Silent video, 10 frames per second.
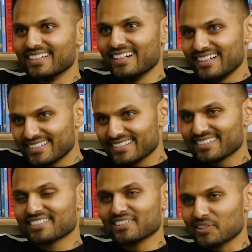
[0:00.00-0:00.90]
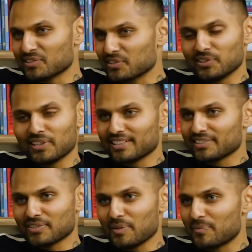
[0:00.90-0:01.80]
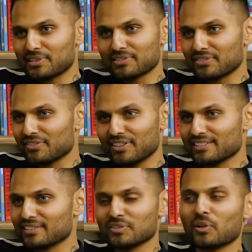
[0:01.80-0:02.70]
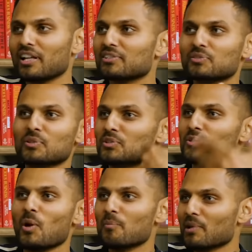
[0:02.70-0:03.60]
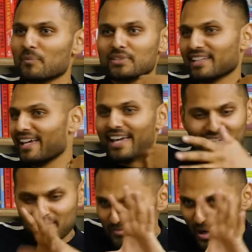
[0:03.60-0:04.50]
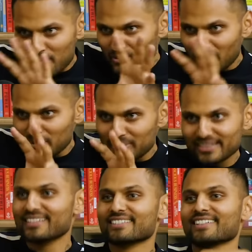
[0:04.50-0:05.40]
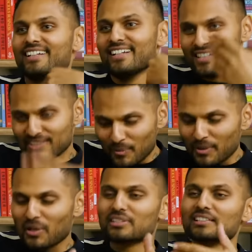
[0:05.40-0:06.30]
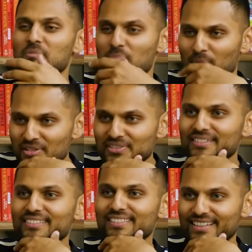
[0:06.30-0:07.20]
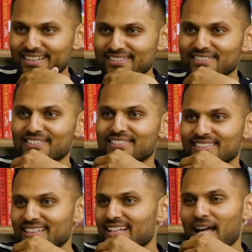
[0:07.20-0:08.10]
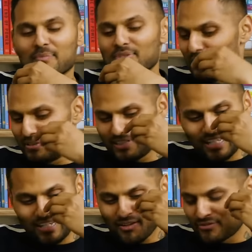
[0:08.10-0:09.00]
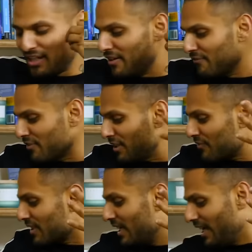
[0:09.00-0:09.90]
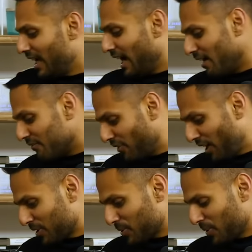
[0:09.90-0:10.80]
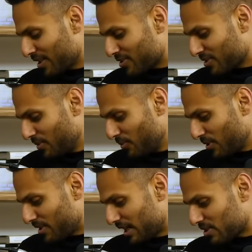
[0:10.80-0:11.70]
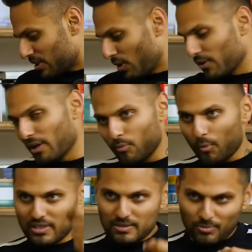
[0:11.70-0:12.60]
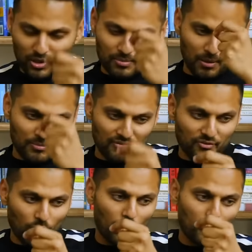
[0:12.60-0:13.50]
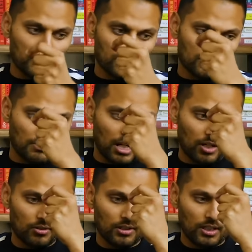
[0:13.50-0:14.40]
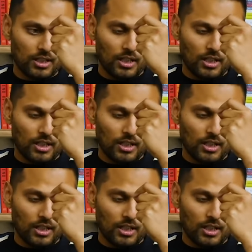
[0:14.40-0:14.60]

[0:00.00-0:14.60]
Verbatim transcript: Yeah. So true. That's a great piece of advice. As long as soon as you open up and say, "Hey, I'm I'm struggling with this," someone else has the permission to say that too. Absolutely. I love that. And fifth and final question was actually all around what we spoke about before, which was about